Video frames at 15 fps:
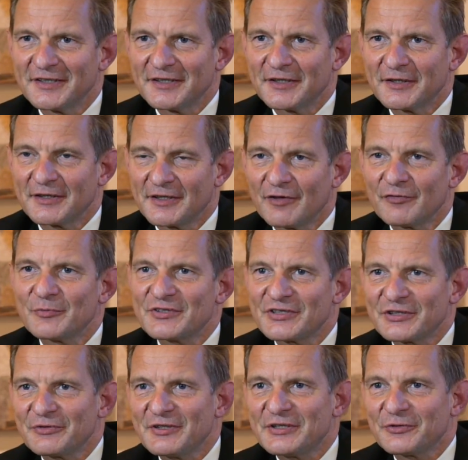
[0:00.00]
uh, governments
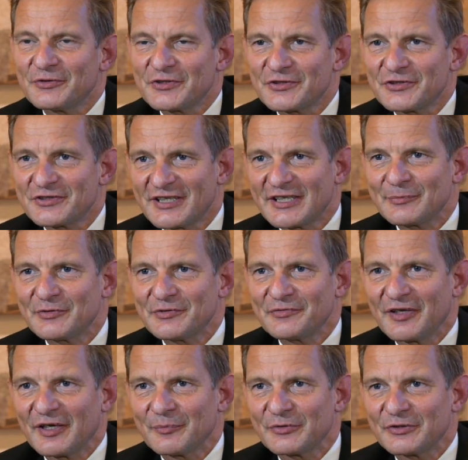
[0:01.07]
agreed on the Sustainable
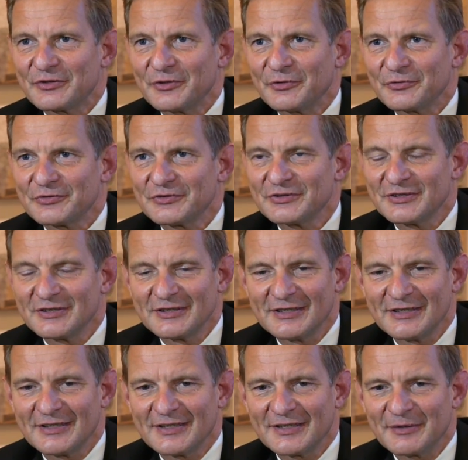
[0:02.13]
Development Goals,
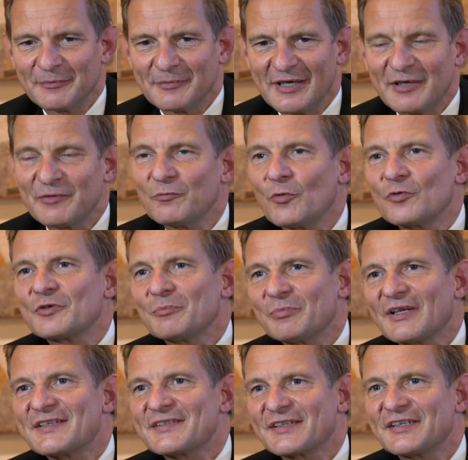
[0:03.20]
um, and water
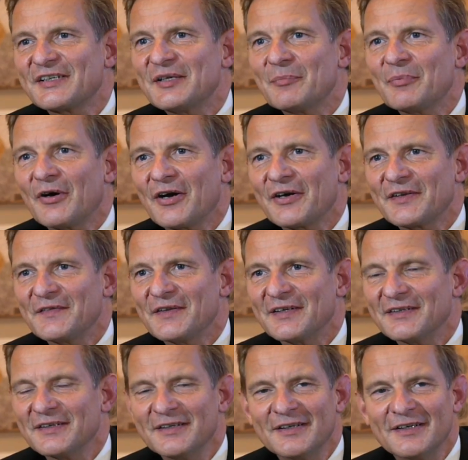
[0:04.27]
plays a key part in
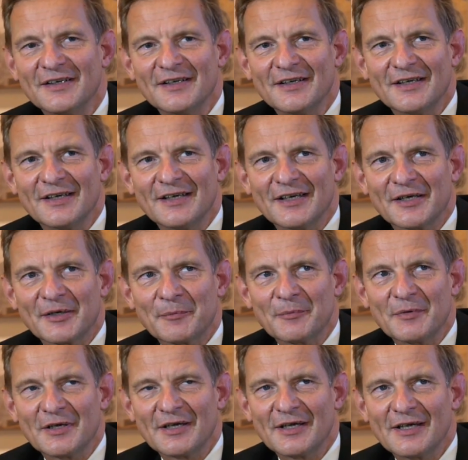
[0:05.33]
that.
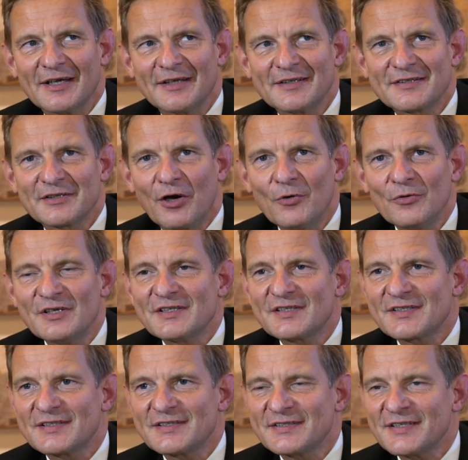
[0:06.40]
Um, and it's only
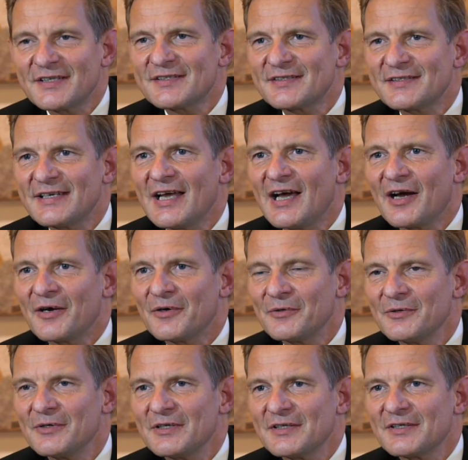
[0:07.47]
just now